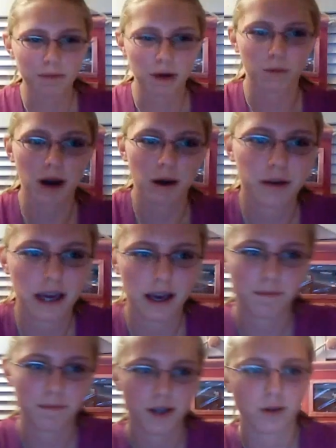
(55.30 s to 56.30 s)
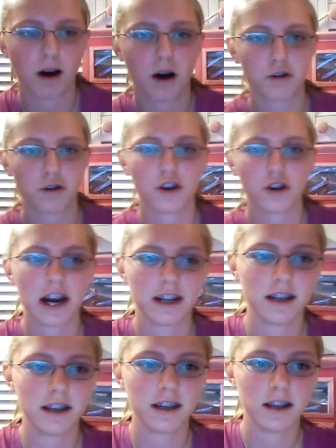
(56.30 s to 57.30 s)
my webcam, so I'll try
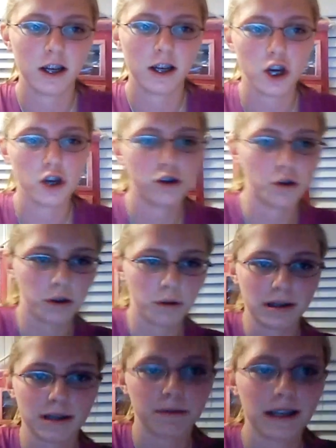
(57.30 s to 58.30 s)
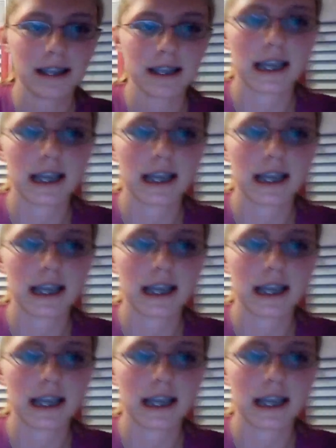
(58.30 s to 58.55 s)
to show them as best